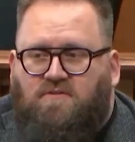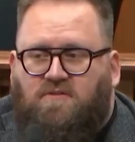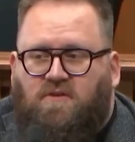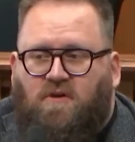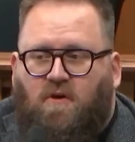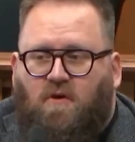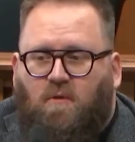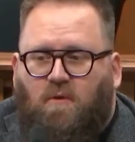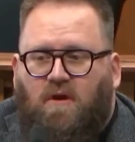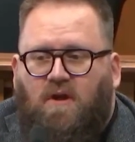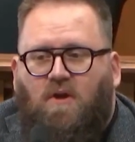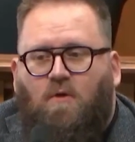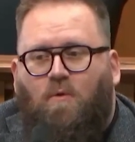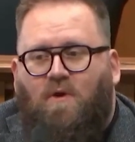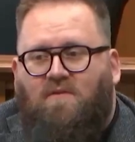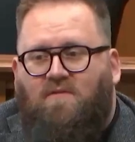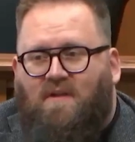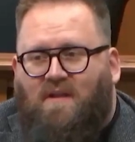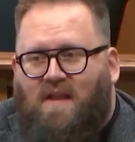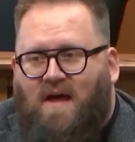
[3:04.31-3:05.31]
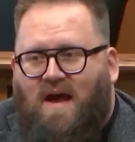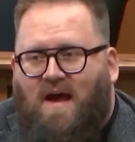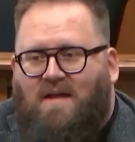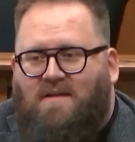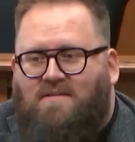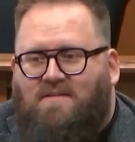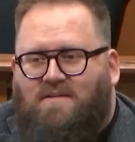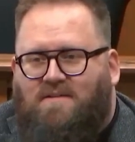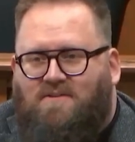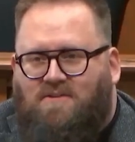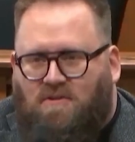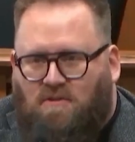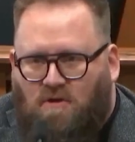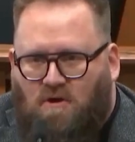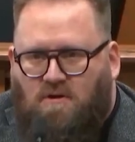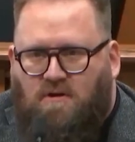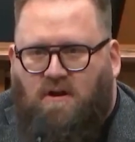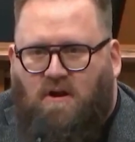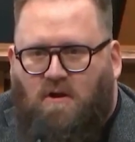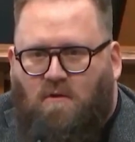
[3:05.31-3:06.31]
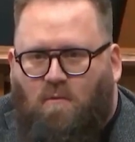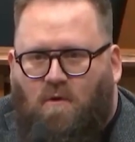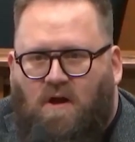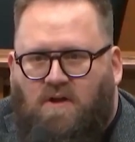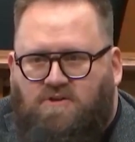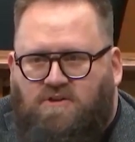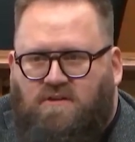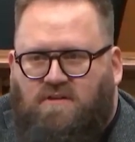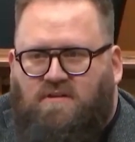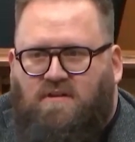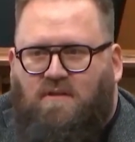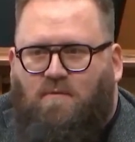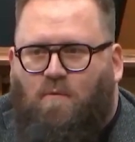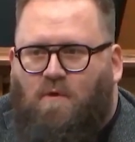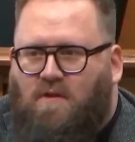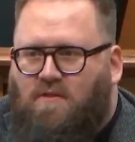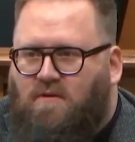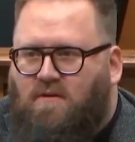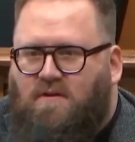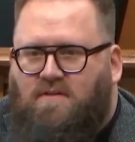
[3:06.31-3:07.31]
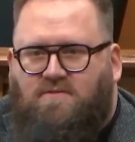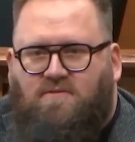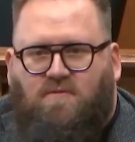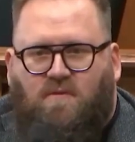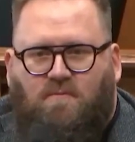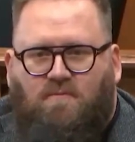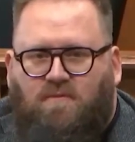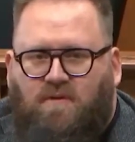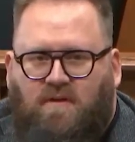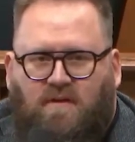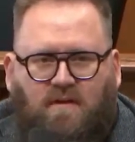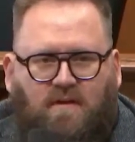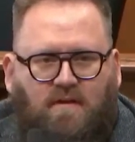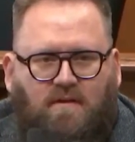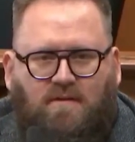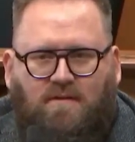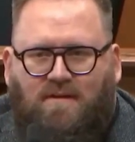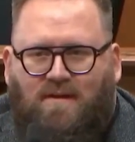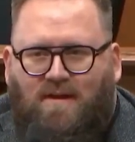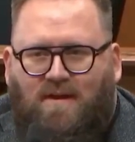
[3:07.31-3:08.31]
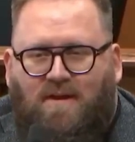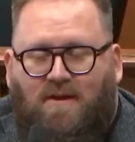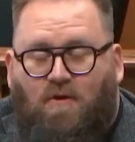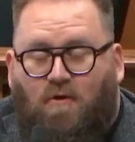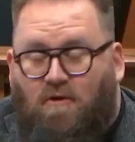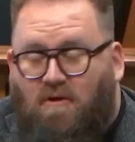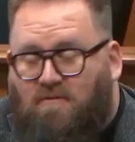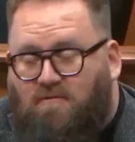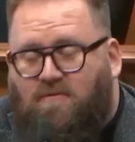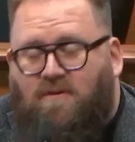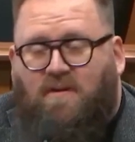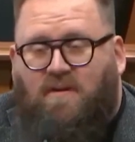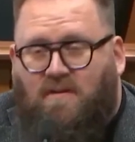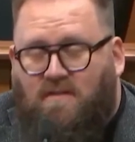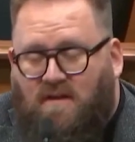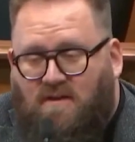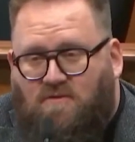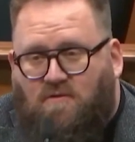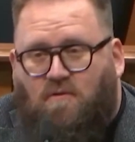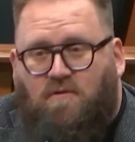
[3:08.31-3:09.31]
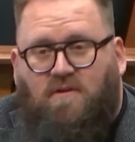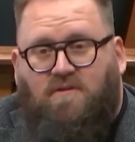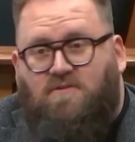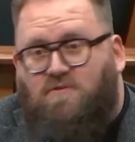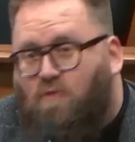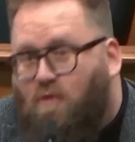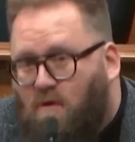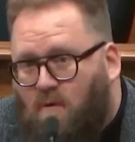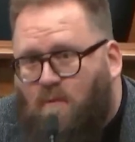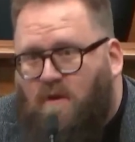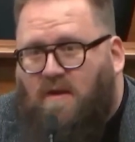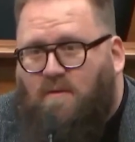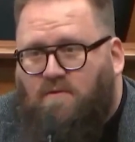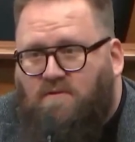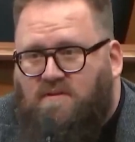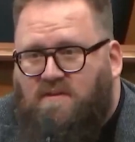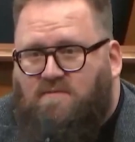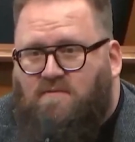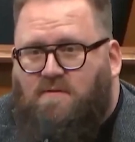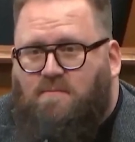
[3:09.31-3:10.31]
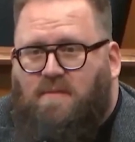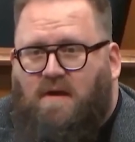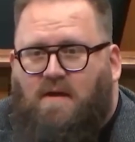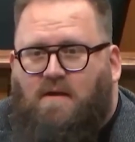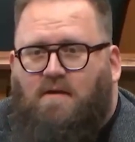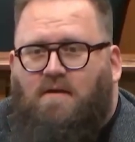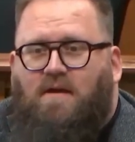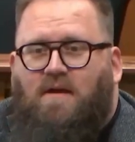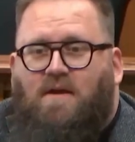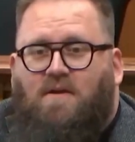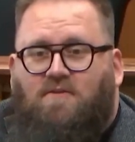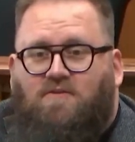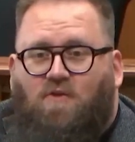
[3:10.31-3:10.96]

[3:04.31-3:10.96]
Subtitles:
So we have a lot to learn here in Washington, whether it's from Finland, or in Finland they told us Norway was even better.